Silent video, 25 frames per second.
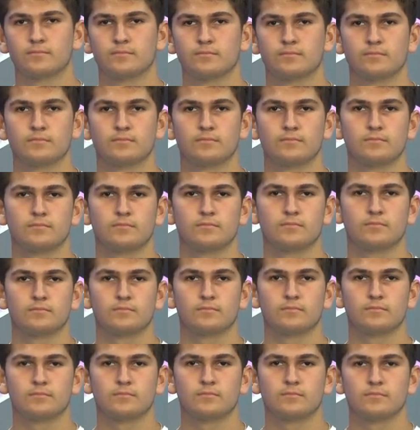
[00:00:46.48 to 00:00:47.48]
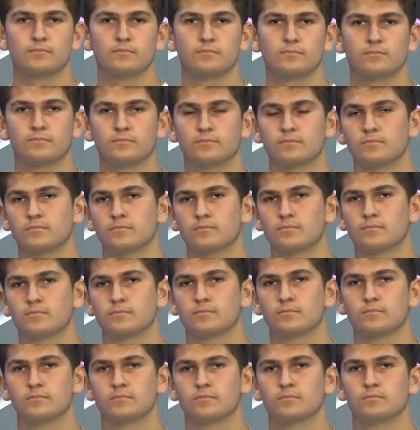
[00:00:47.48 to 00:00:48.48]

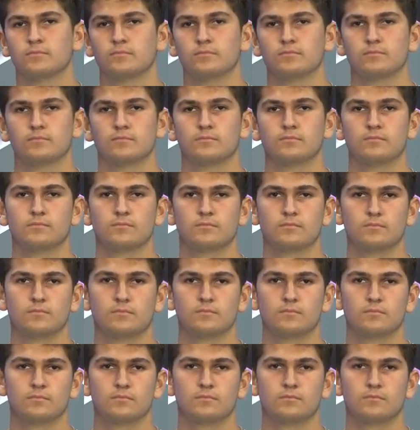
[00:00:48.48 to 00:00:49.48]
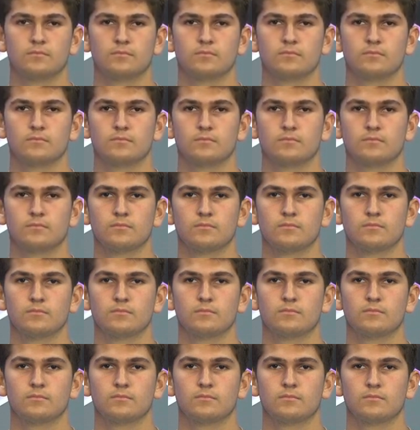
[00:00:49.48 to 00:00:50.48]

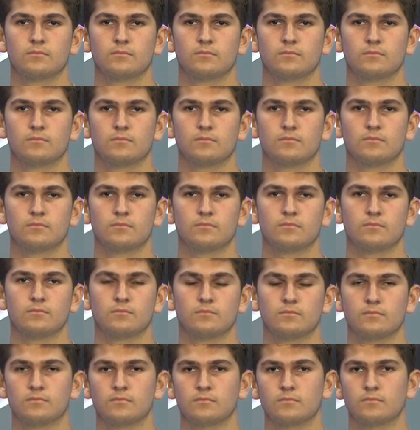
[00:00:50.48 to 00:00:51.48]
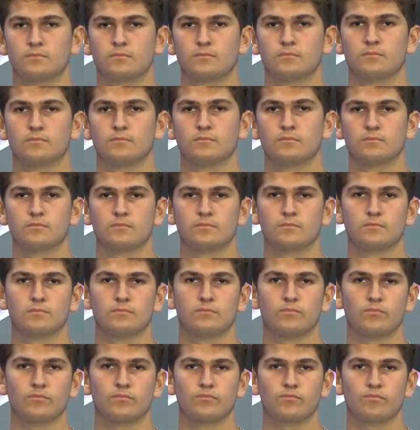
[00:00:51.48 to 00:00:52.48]

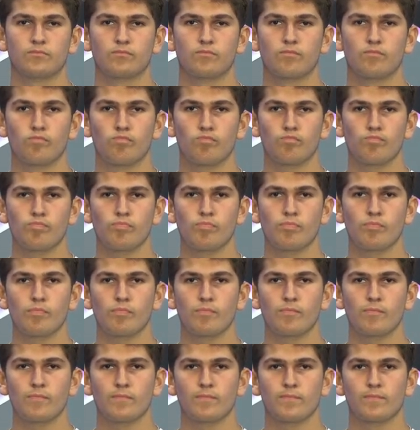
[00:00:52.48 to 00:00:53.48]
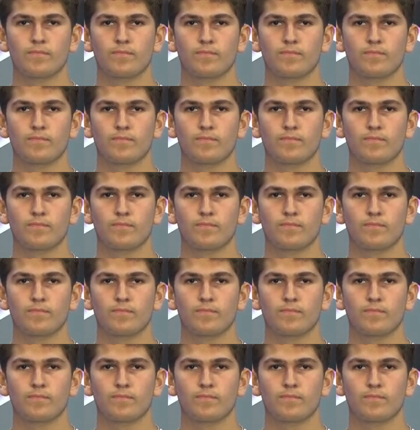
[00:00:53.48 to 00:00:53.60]
The person shown says nothing.